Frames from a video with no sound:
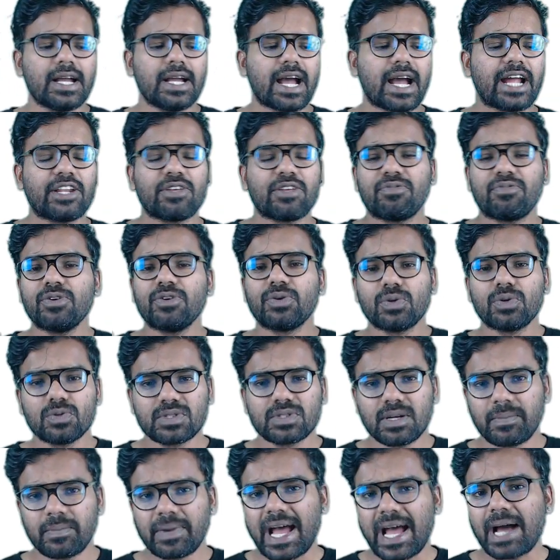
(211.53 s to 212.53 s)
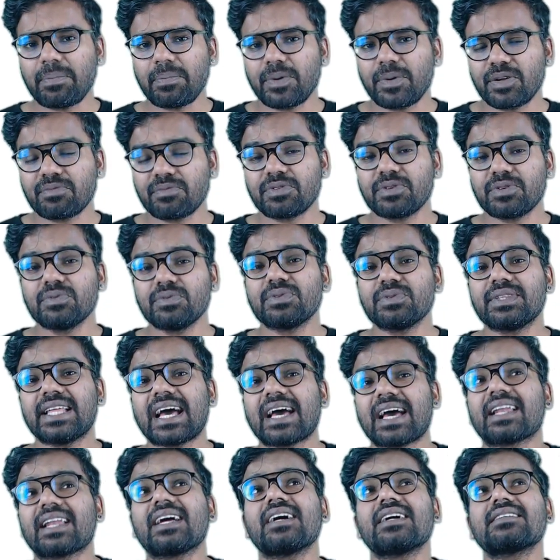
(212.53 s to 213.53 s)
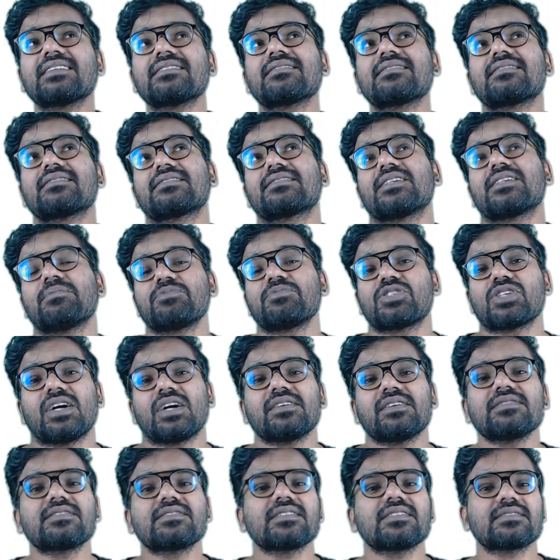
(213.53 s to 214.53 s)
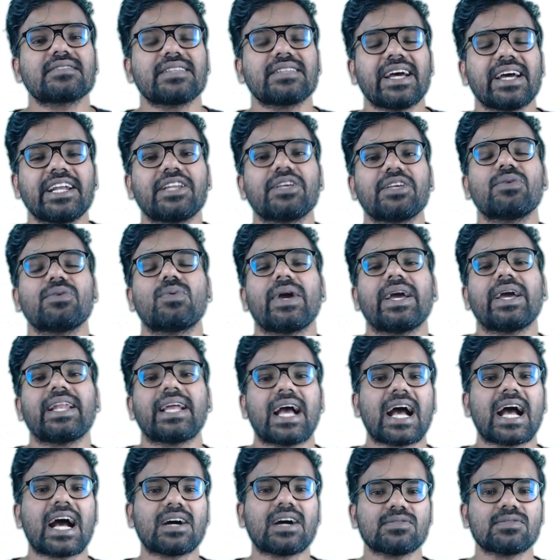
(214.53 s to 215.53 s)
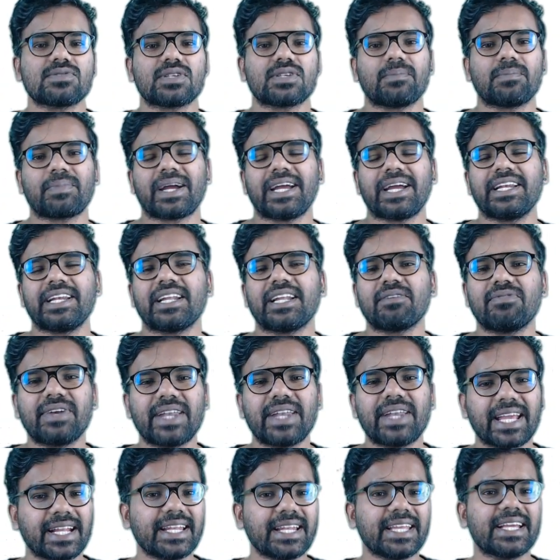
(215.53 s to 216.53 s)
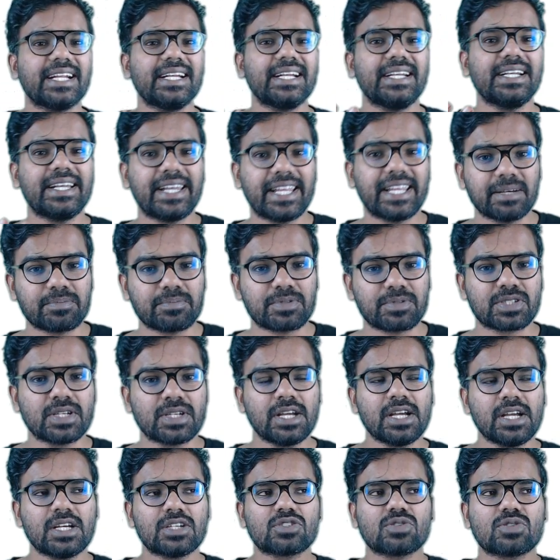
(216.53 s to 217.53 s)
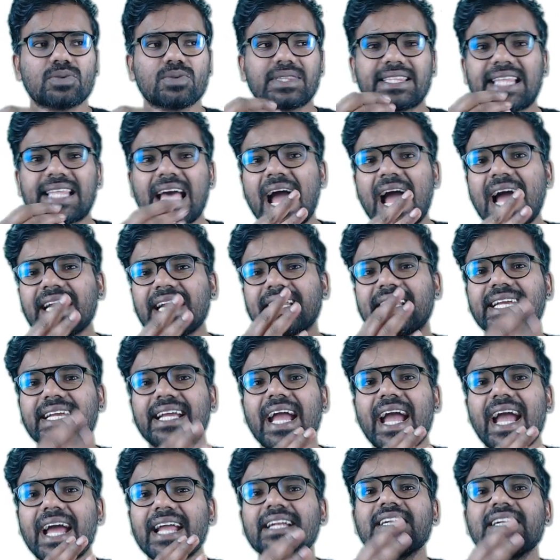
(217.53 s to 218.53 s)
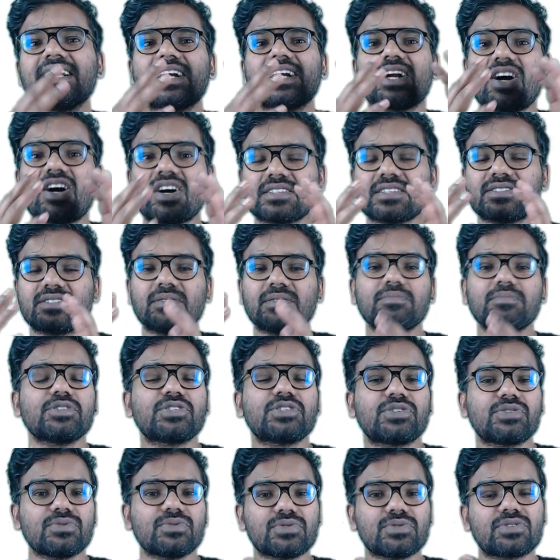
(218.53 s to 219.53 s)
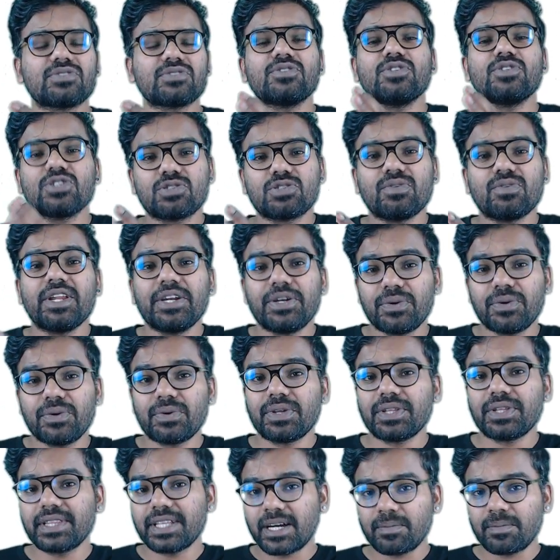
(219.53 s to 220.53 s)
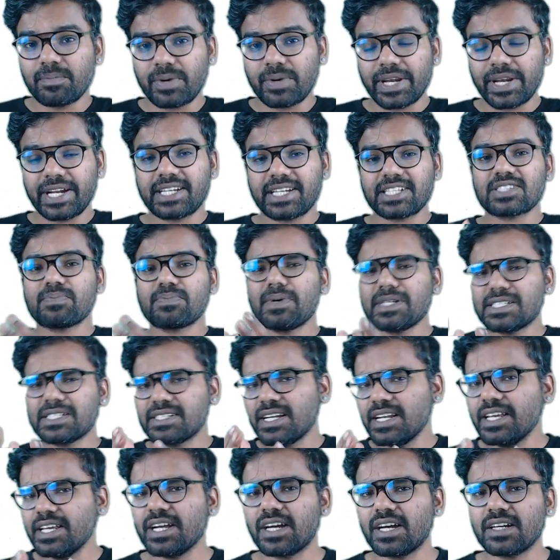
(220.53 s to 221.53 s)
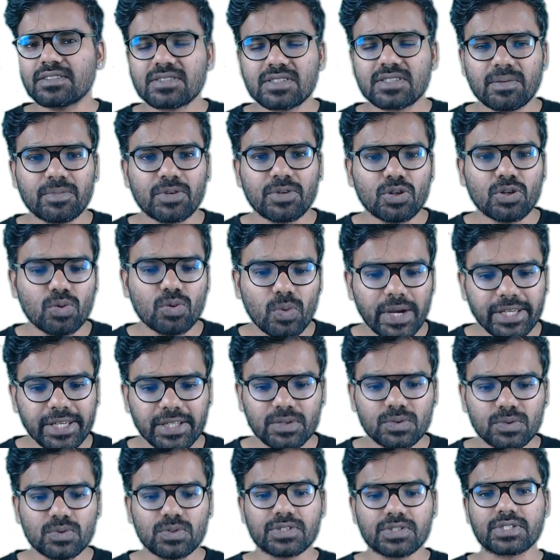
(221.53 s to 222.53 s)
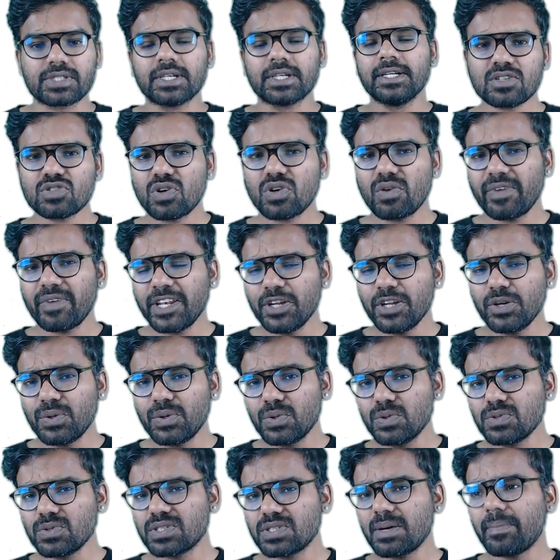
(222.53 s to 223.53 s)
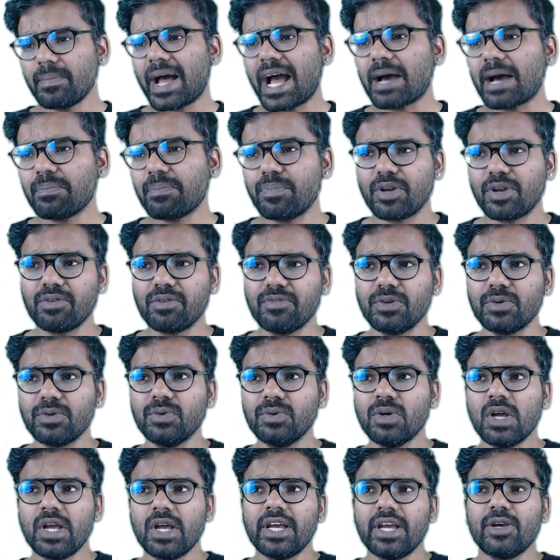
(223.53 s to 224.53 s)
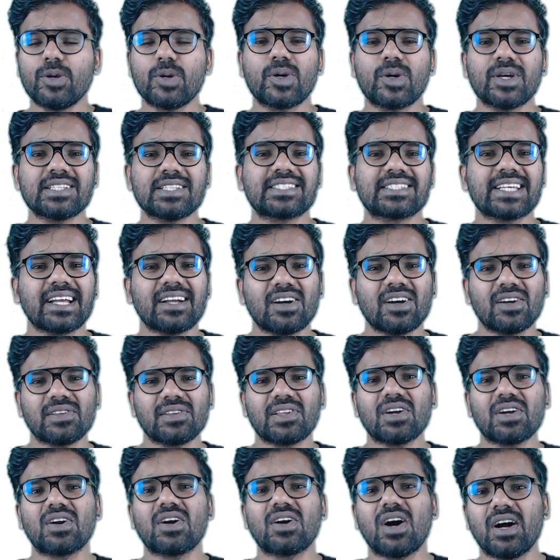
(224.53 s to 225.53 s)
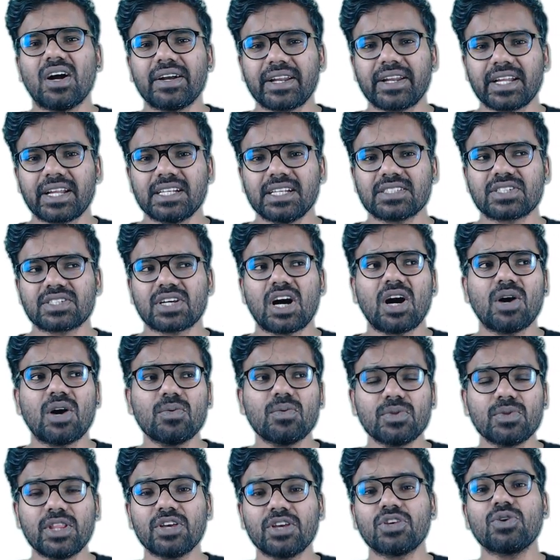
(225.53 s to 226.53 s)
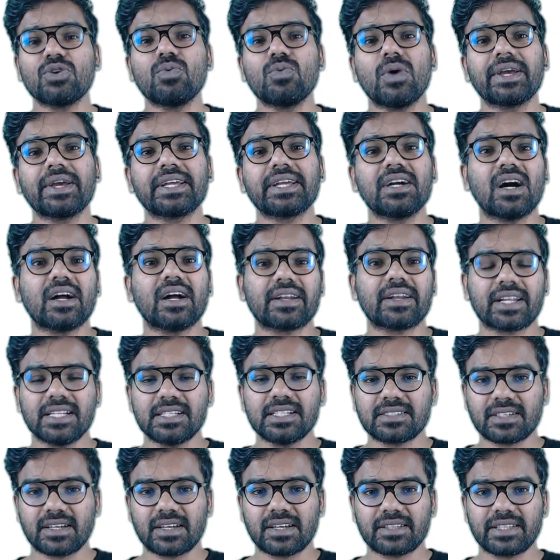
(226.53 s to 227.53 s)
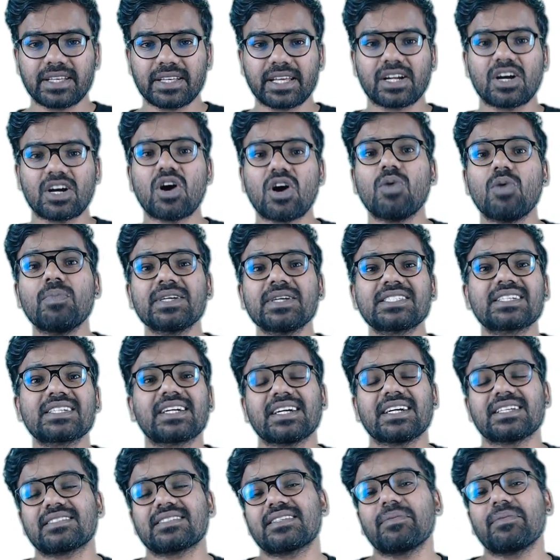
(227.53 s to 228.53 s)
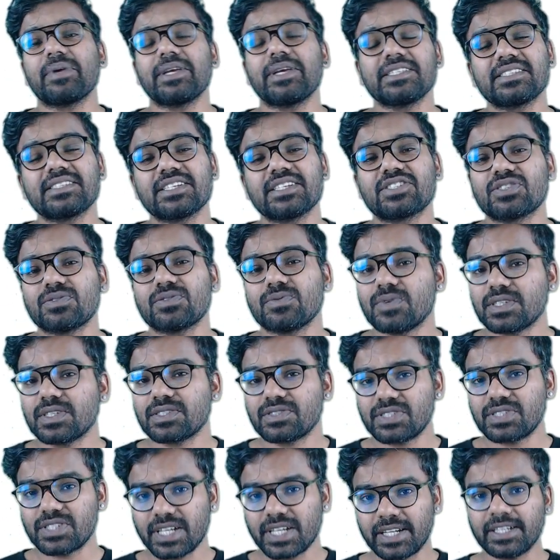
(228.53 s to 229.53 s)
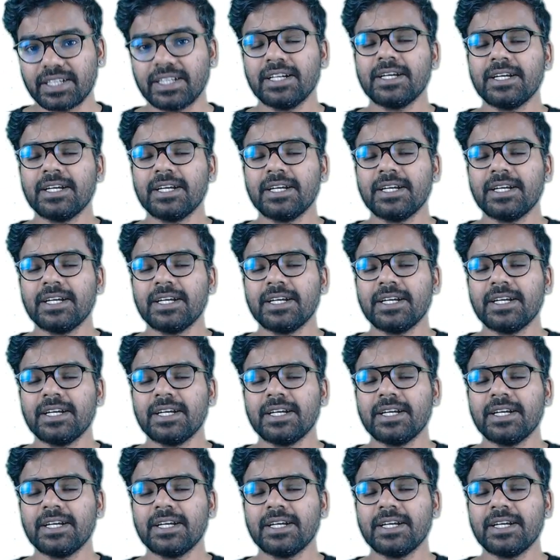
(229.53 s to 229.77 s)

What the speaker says: And if you do some app review, there are some chances that you can have some kind of technical debts. So that can cause some issues usually during the upgrade, especially on some UI rules. So when you do some app review, you can check on the guardrails, how the UI guardrails are there, how much customization was done.